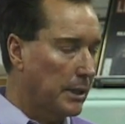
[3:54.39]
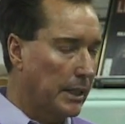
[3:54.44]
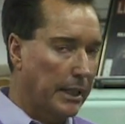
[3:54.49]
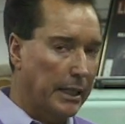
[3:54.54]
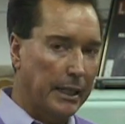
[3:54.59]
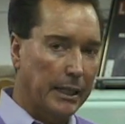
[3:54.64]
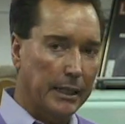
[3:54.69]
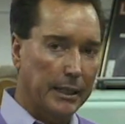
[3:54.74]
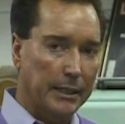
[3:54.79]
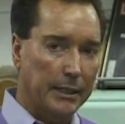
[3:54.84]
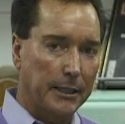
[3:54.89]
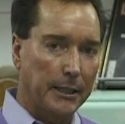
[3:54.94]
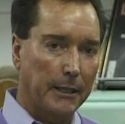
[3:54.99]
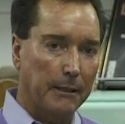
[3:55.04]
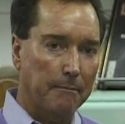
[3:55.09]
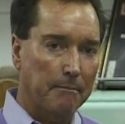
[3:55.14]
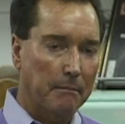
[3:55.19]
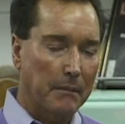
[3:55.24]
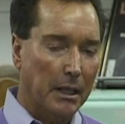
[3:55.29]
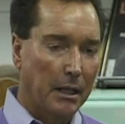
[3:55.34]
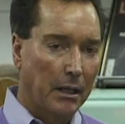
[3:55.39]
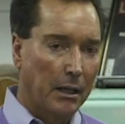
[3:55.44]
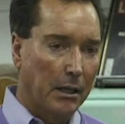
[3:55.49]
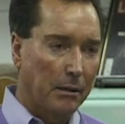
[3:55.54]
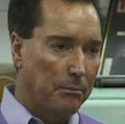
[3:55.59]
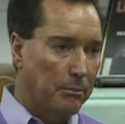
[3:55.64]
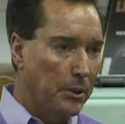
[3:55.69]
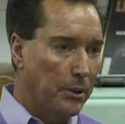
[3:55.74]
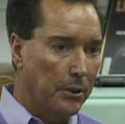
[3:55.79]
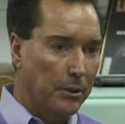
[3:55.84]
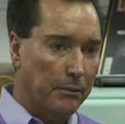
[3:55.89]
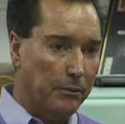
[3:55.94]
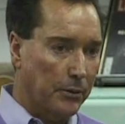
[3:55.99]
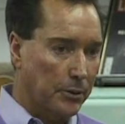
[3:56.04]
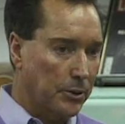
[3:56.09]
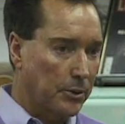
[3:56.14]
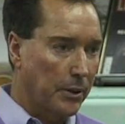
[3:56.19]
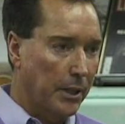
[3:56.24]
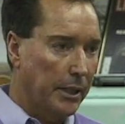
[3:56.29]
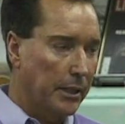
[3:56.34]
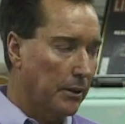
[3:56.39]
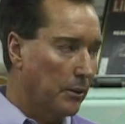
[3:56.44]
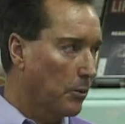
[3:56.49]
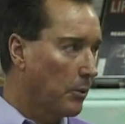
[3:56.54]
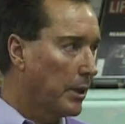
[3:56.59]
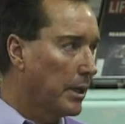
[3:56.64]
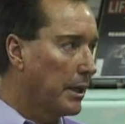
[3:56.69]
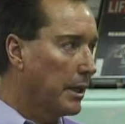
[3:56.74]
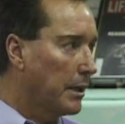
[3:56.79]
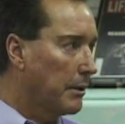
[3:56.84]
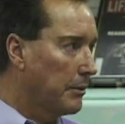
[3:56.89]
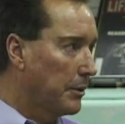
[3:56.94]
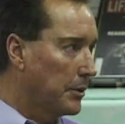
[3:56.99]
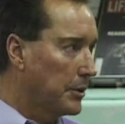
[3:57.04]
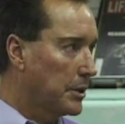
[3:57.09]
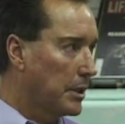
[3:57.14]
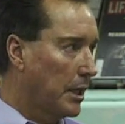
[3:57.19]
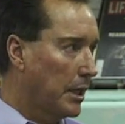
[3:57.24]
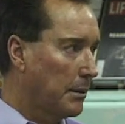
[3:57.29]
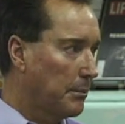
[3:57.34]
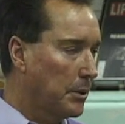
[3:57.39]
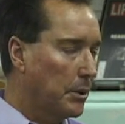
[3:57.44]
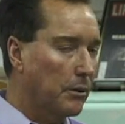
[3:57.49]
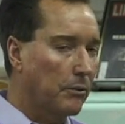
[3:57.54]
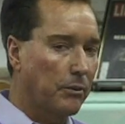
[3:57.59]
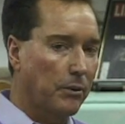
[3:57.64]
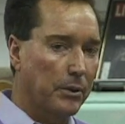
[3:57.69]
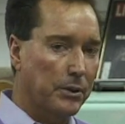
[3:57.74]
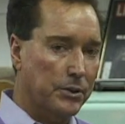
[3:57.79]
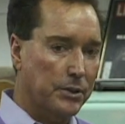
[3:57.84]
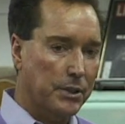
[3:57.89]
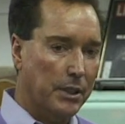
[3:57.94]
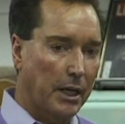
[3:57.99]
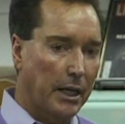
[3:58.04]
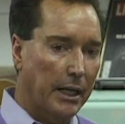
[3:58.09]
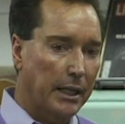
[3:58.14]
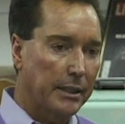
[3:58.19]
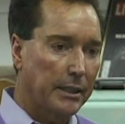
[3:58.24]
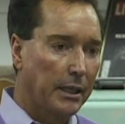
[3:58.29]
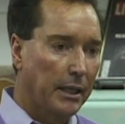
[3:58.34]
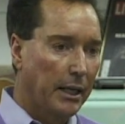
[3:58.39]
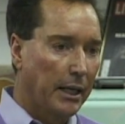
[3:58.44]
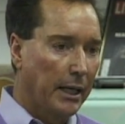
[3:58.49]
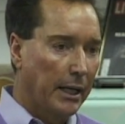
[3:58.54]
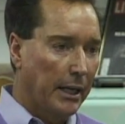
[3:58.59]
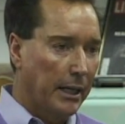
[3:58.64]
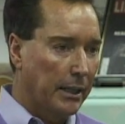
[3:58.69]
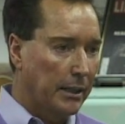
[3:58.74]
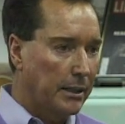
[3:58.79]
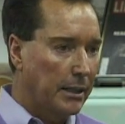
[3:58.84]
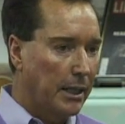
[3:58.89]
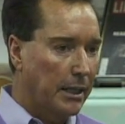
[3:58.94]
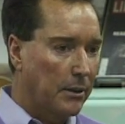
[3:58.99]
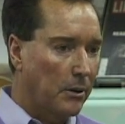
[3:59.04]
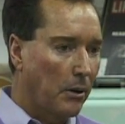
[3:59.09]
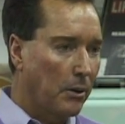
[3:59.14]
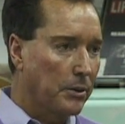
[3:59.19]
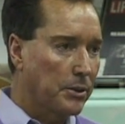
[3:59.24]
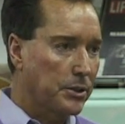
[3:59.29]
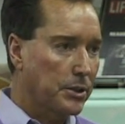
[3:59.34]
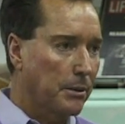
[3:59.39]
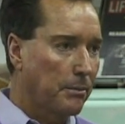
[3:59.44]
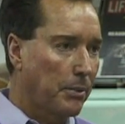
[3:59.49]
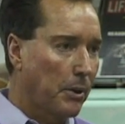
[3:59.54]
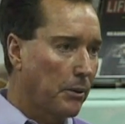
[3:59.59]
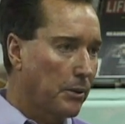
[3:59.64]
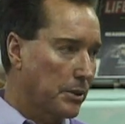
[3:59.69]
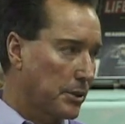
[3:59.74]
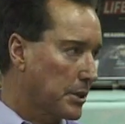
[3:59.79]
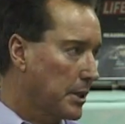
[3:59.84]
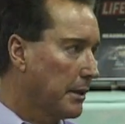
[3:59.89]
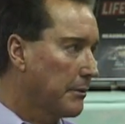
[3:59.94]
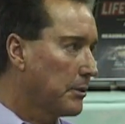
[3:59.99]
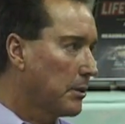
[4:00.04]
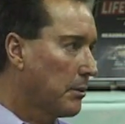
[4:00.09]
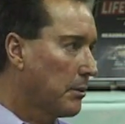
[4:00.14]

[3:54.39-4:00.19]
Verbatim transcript: And Beautiful trailer, way ahead of their time, beautiful inside, and he had all these components left